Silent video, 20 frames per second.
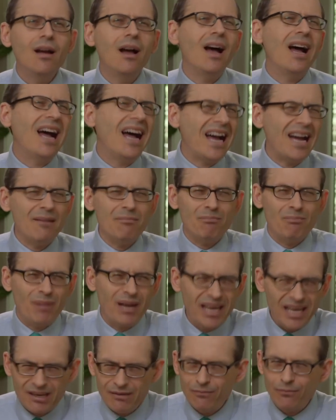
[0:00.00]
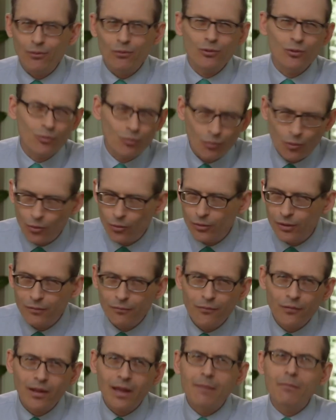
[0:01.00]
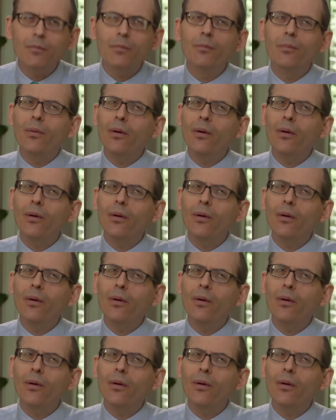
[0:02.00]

hot, painful, swollen, inflamed,